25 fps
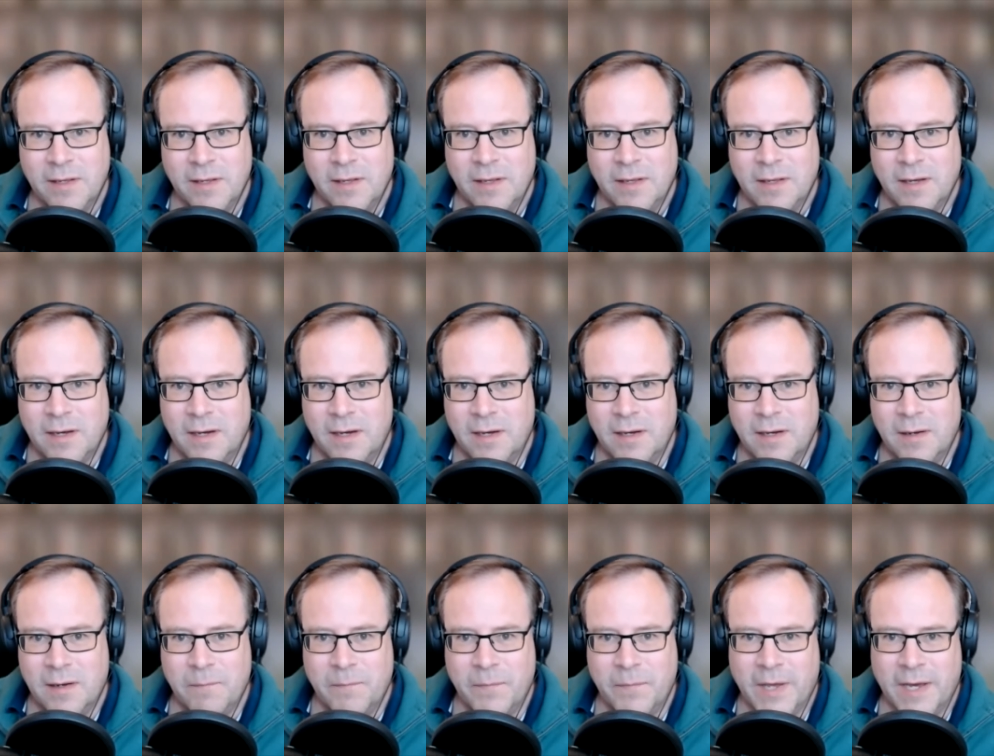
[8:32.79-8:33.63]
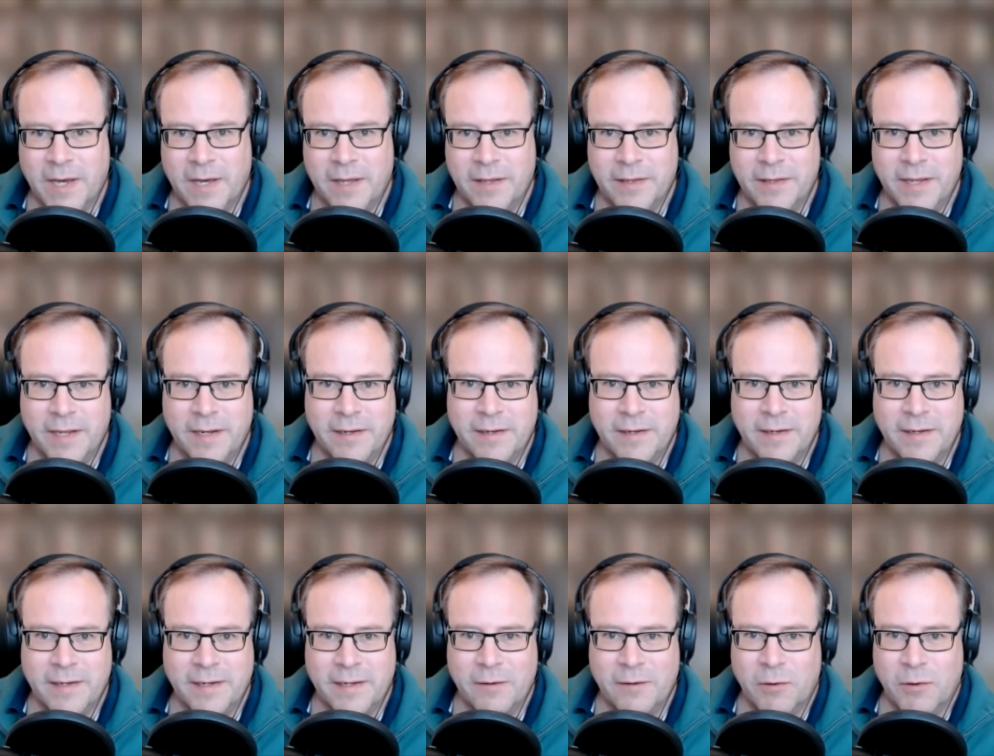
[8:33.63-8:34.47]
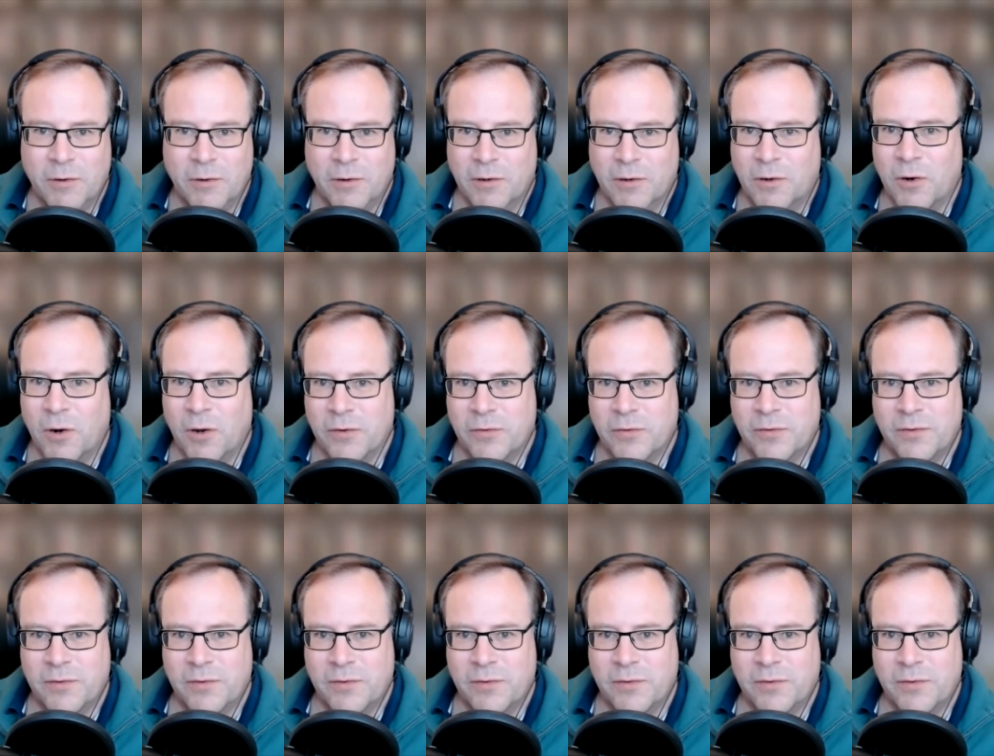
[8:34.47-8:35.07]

Um, and then you were across